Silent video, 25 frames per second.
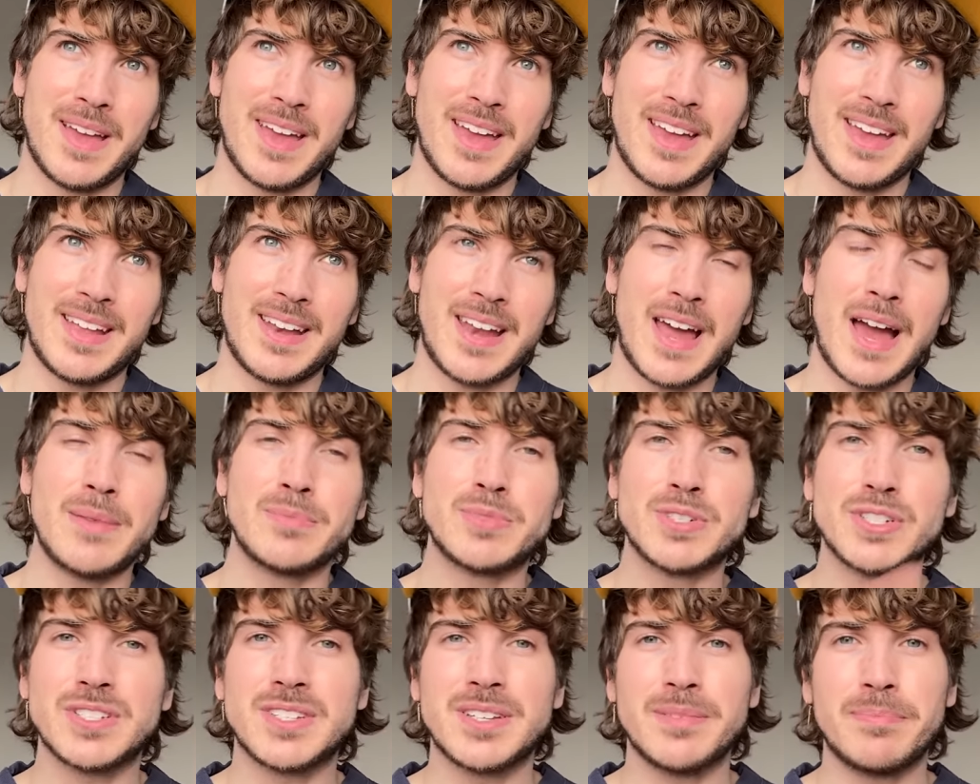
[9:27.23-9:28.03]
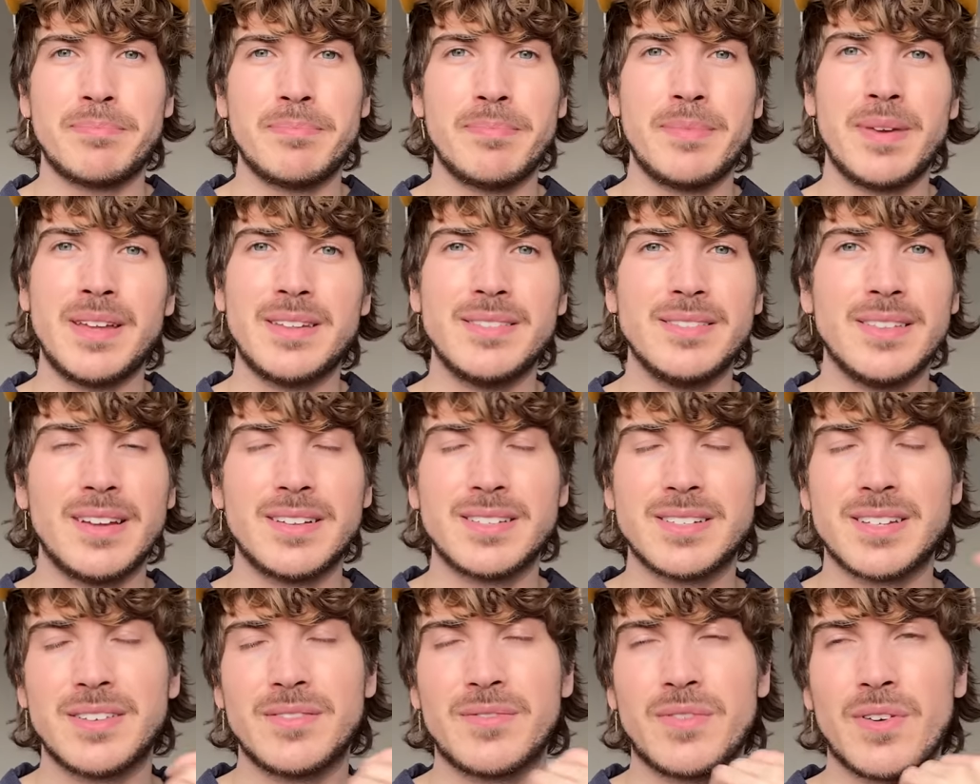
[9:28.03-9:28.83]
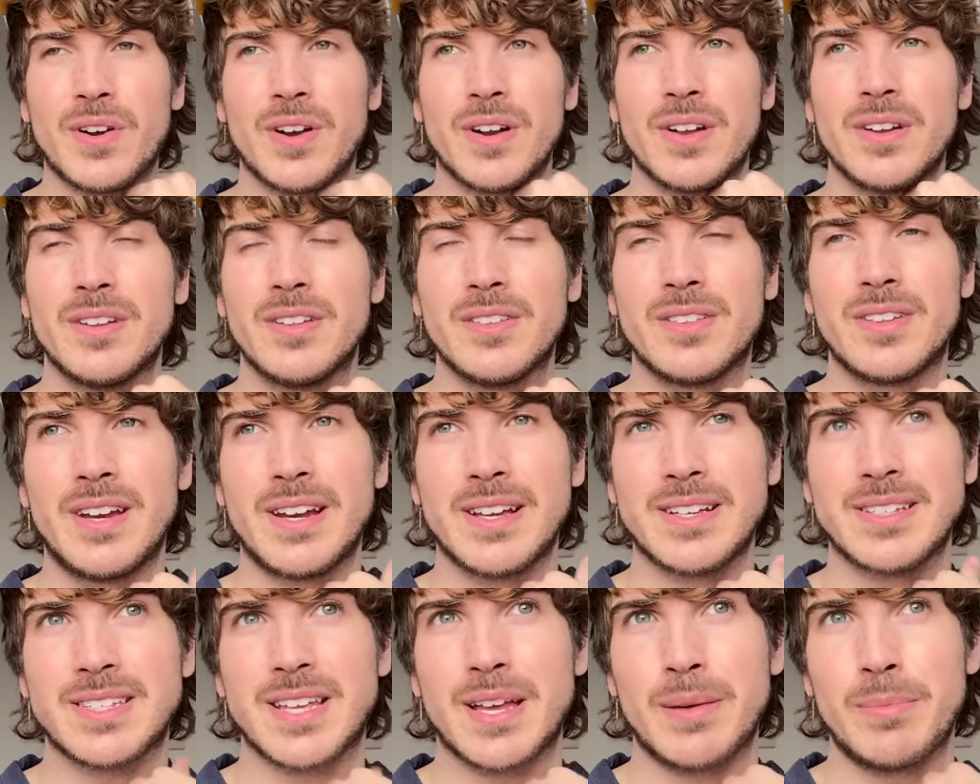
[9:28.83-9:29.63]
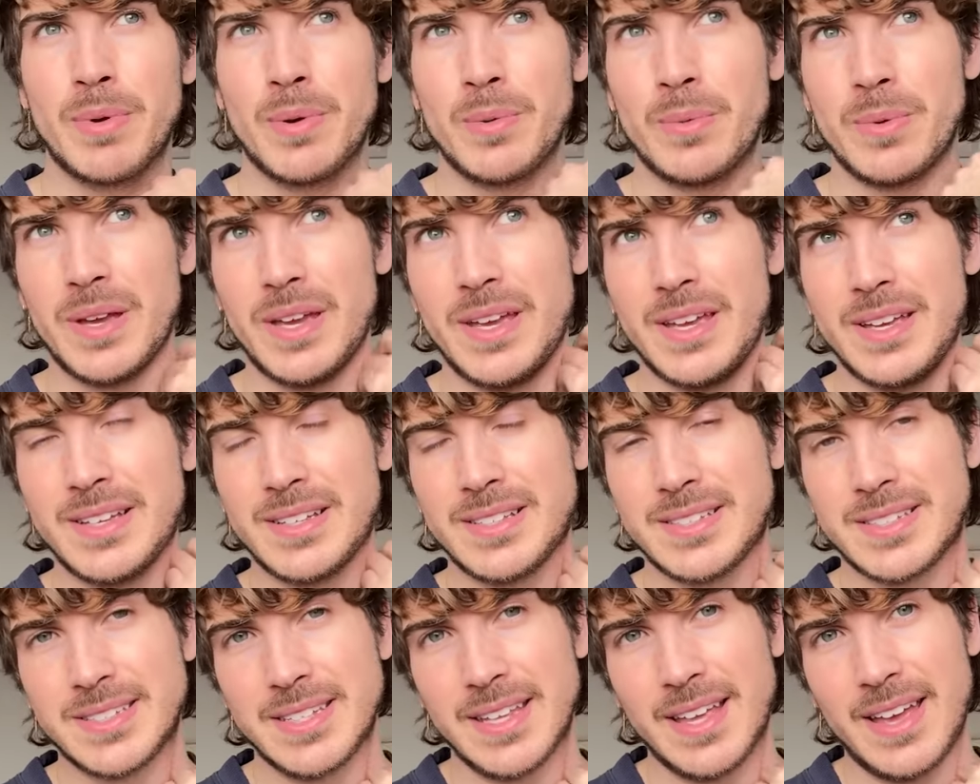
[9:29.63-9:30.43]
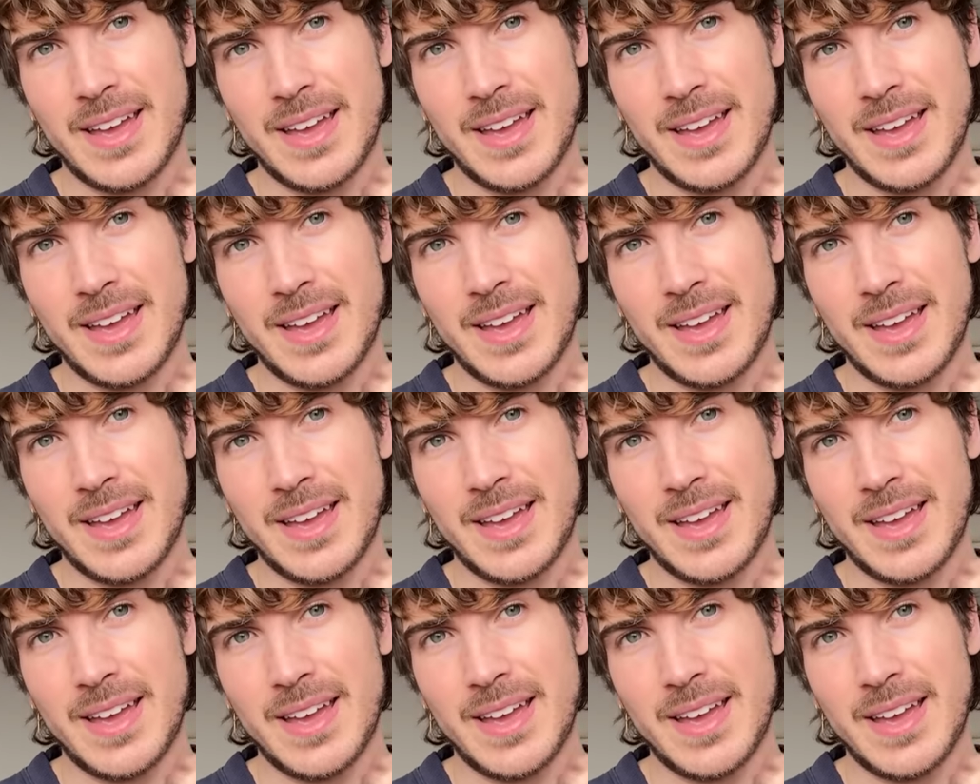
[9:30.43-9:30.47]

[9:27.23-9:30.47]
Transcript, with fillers: And I'm just in London for the next couple weeks